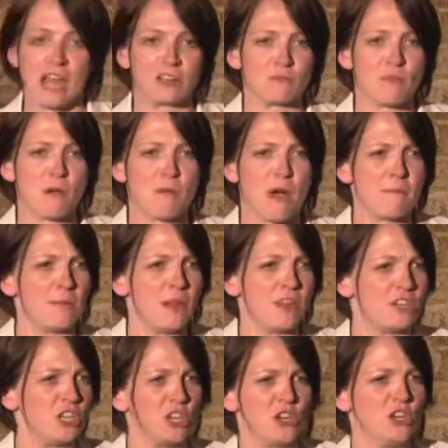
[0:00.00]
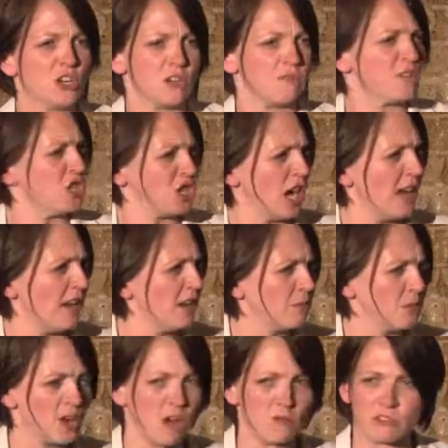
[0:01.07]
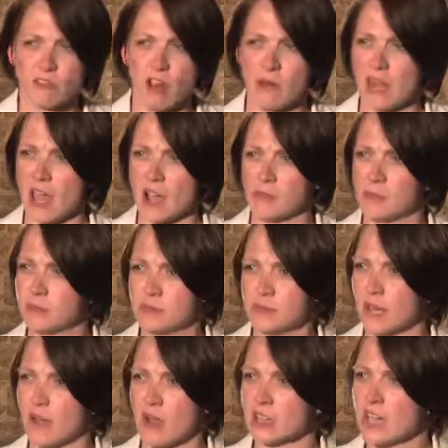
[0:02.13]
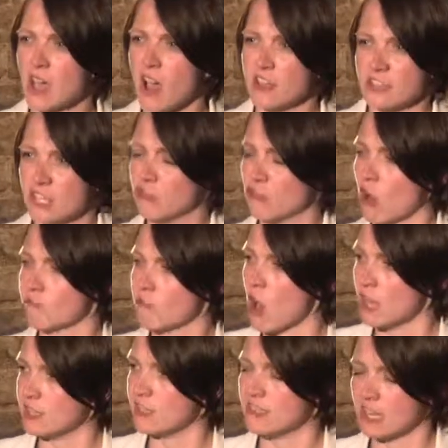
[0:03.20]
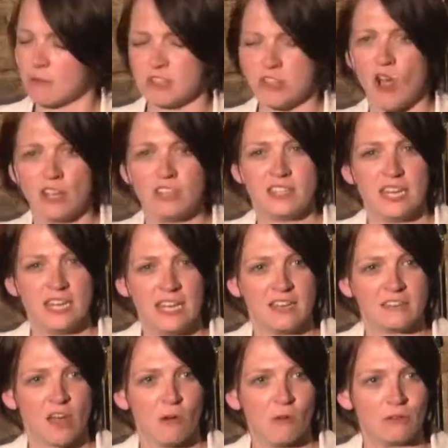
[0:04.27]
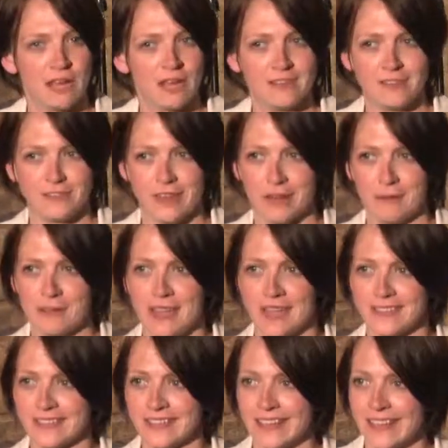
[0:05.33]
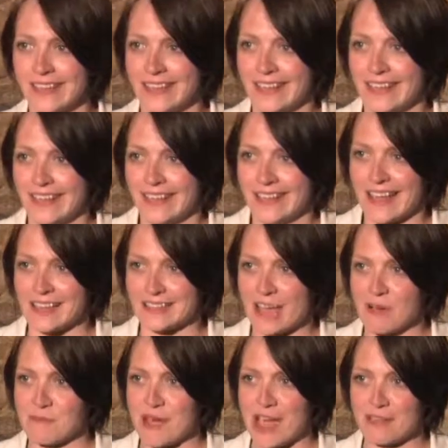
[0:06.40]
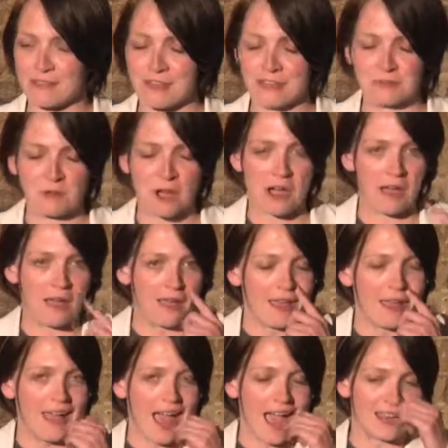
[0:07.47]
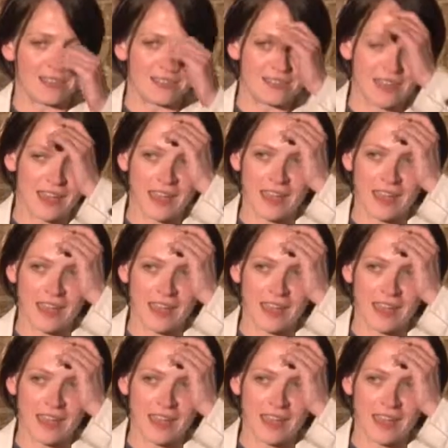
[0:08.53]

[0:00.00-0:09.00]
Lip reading: else. My mum, she couldn't cook for shit when I was growing up. You know, I didn't try rice until I was 19 years old, ladies and gentlemen. That's how bad things were. And